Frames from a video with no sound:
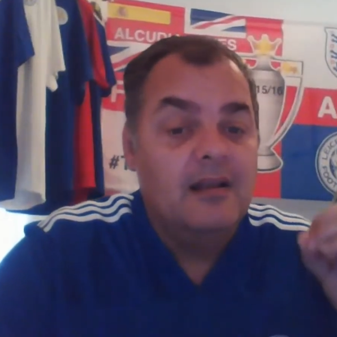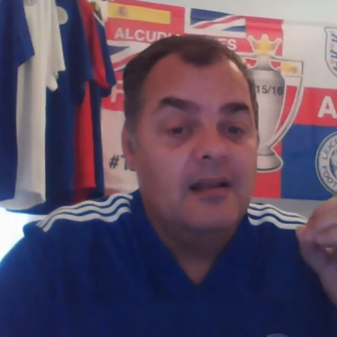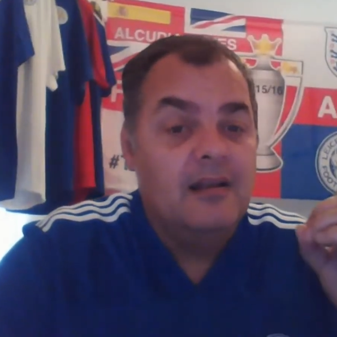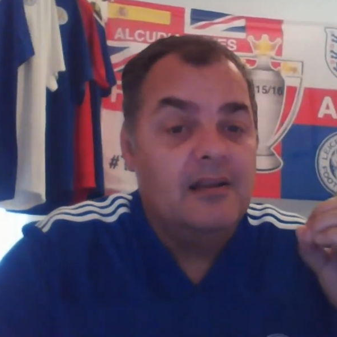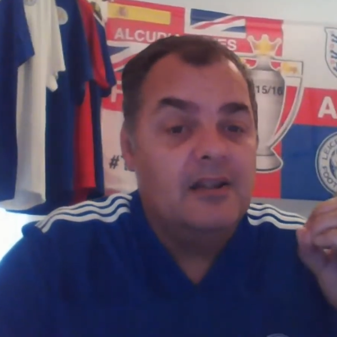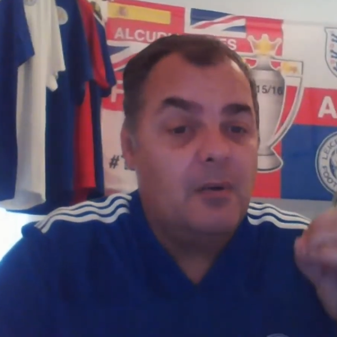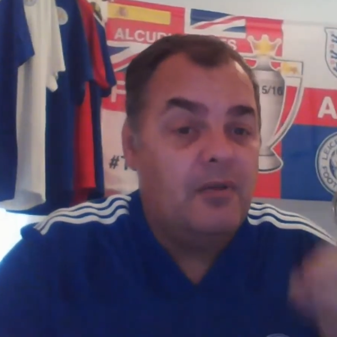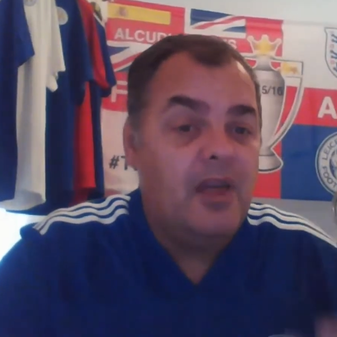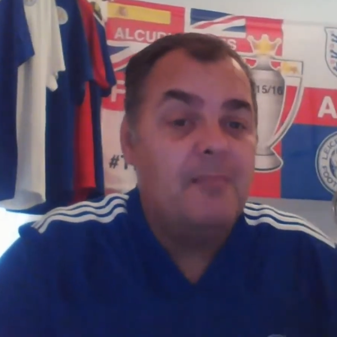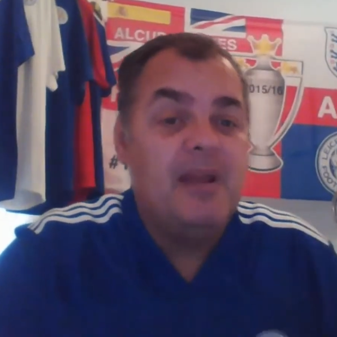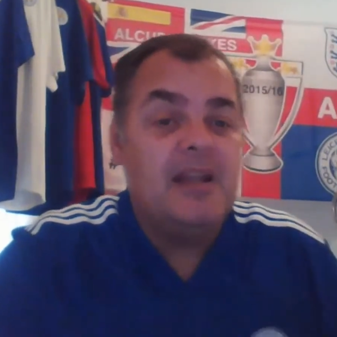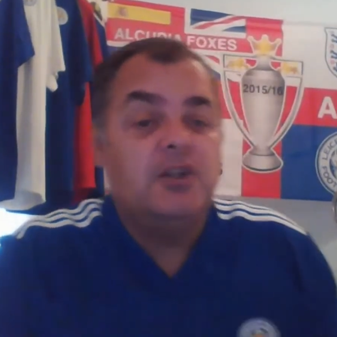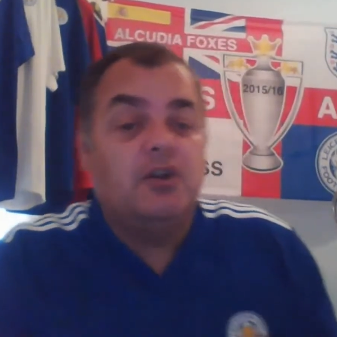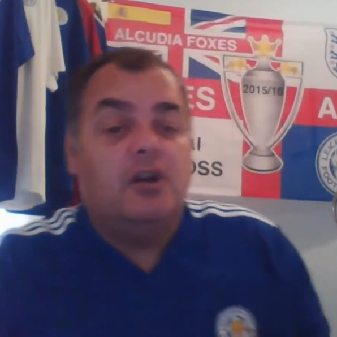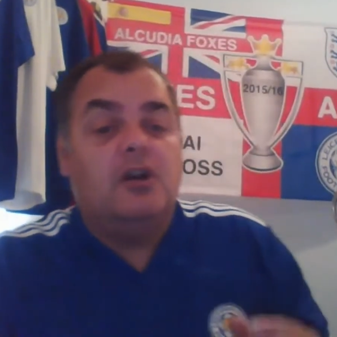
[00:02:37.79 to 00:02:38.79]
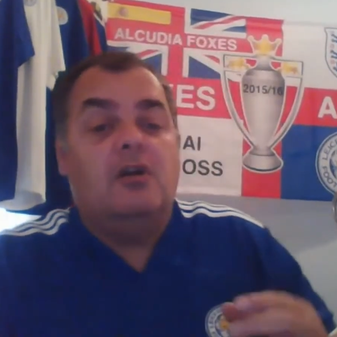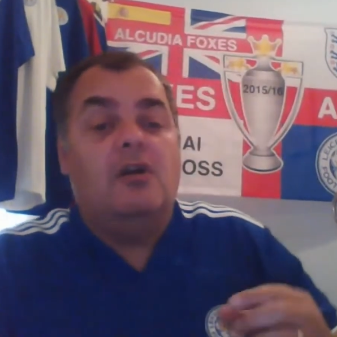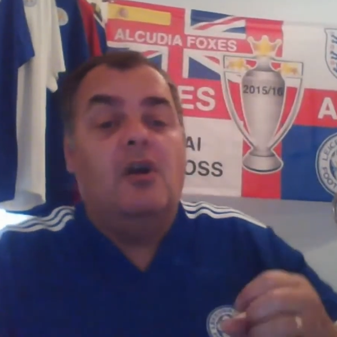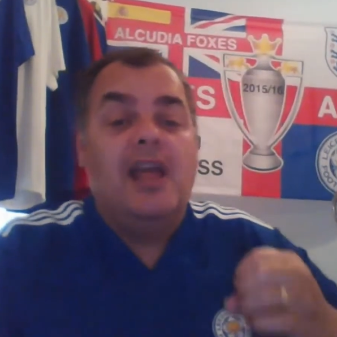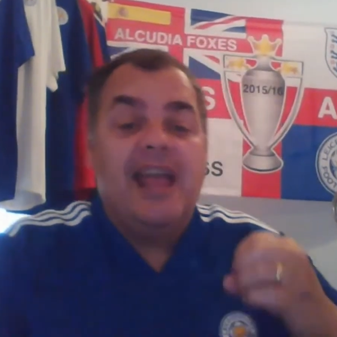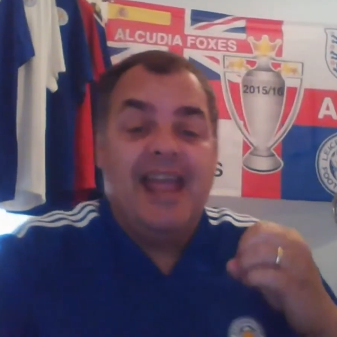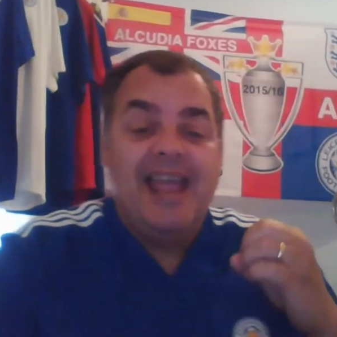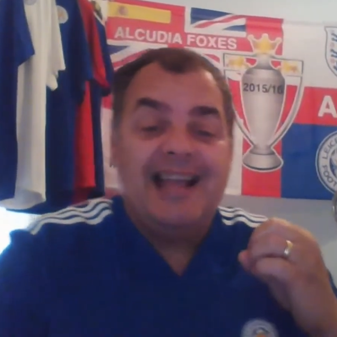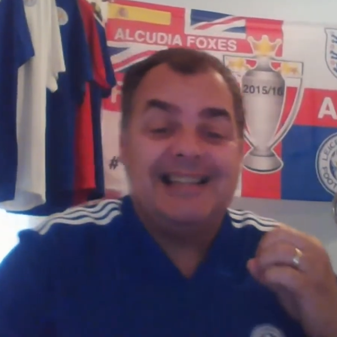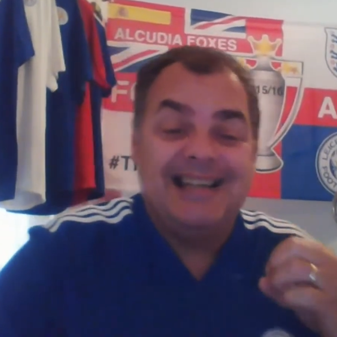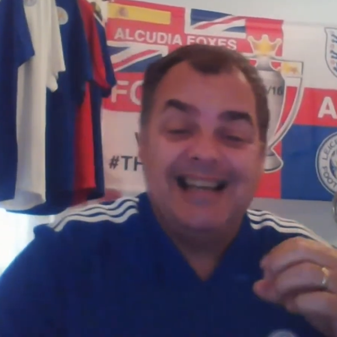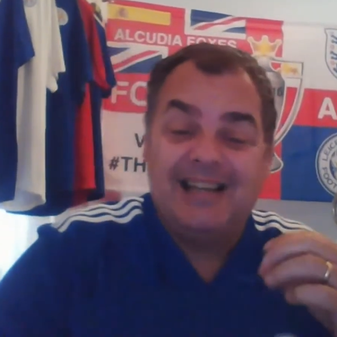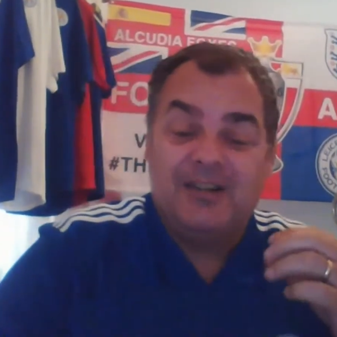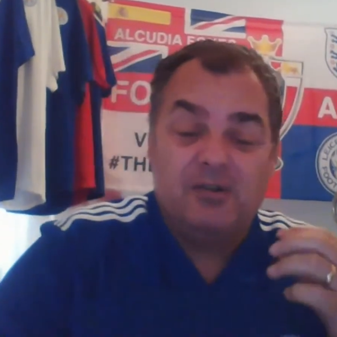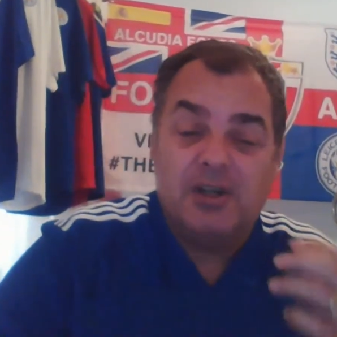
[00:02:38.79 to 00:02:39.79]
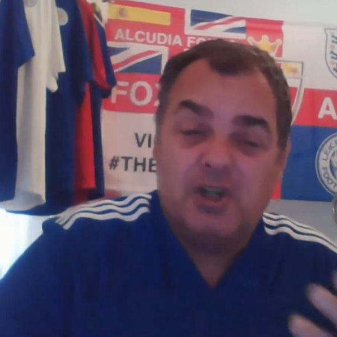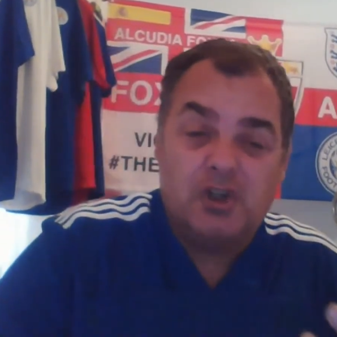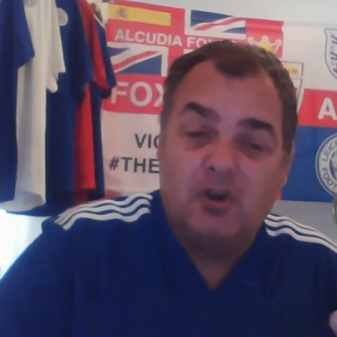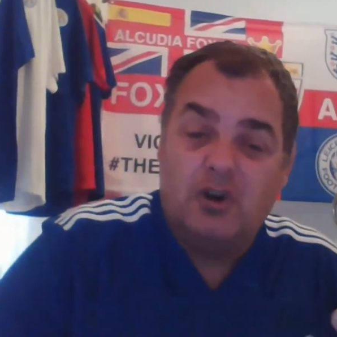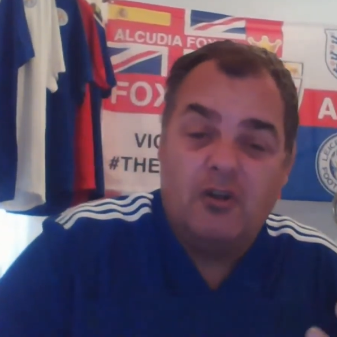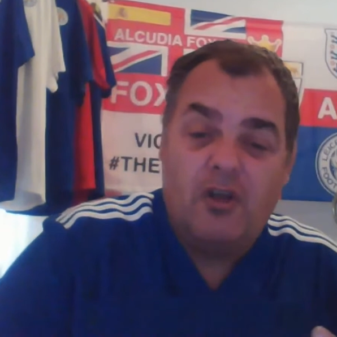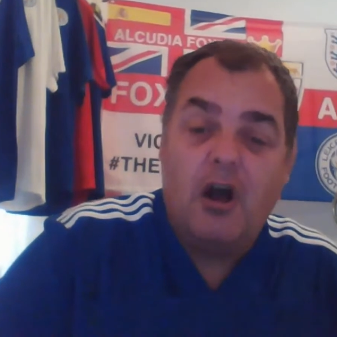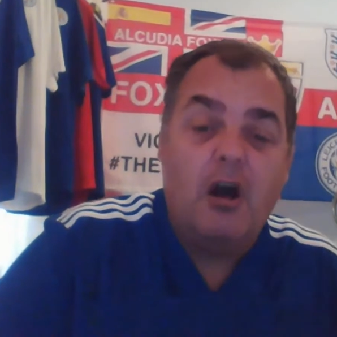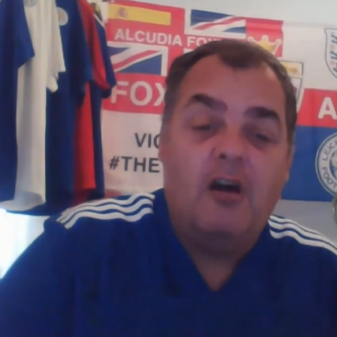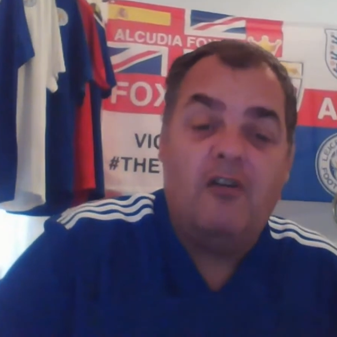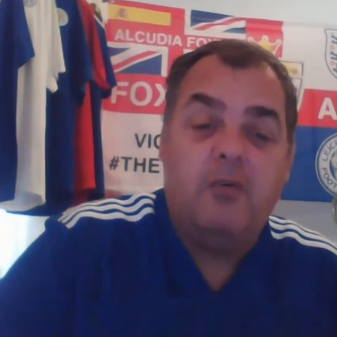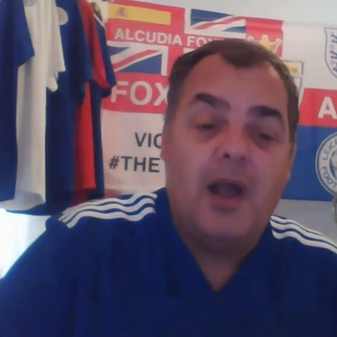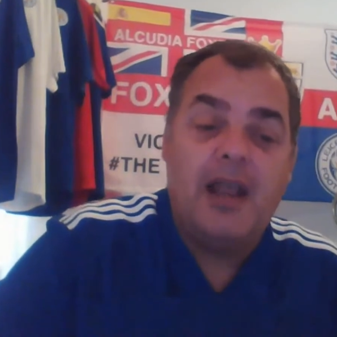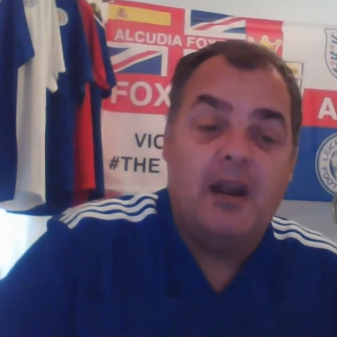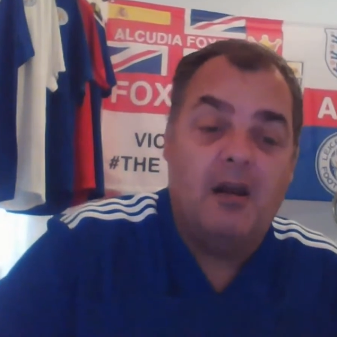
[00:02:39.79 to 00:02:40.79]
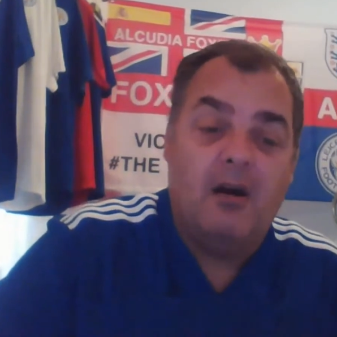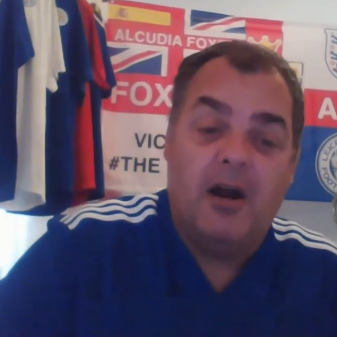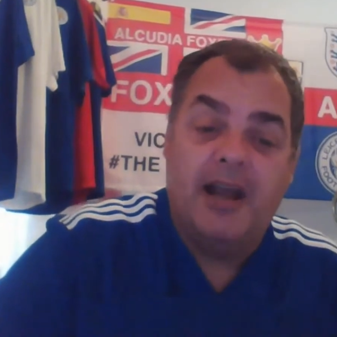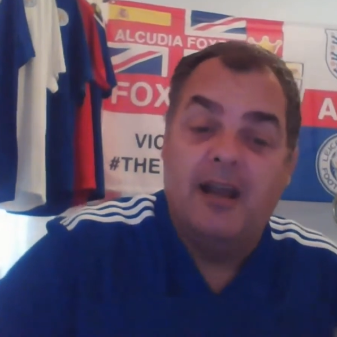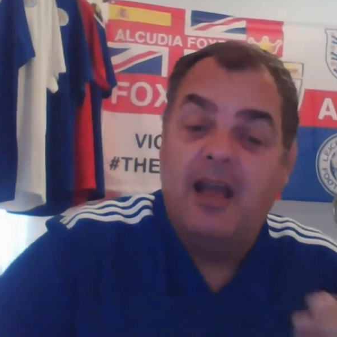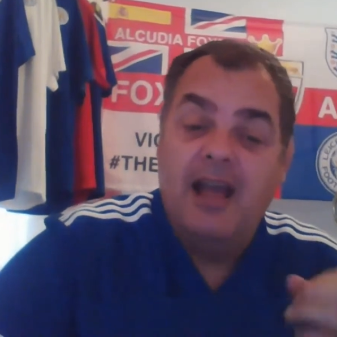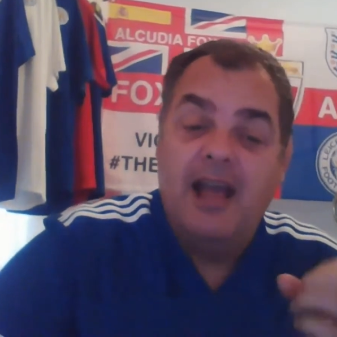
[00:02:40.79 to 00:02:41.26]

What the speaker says: So with him injured, he had to literally stood on the halfway line,